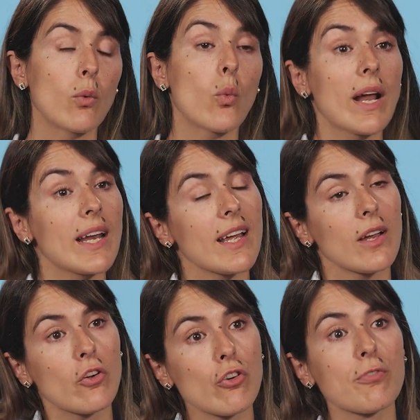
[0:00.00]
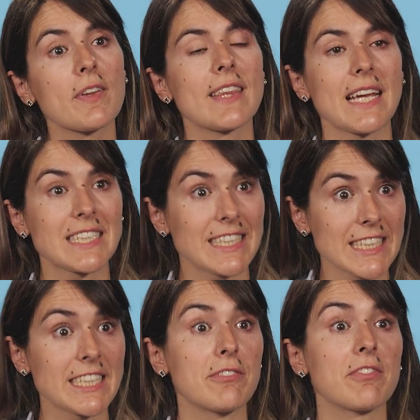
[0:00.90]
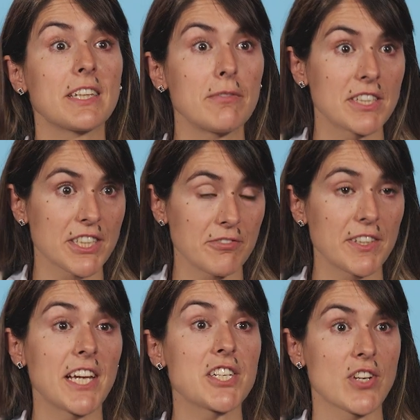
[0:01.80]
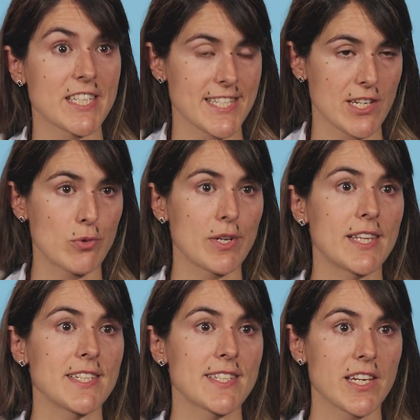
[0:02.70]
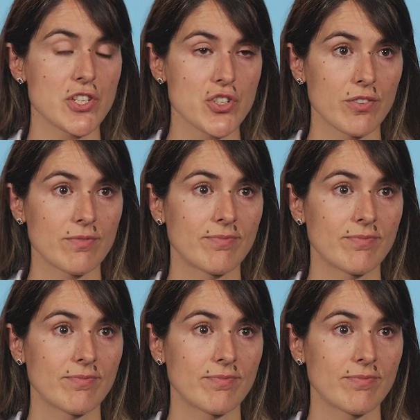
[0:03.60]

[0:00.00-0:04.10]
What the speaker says: while curbing the excessive diversification and securitization.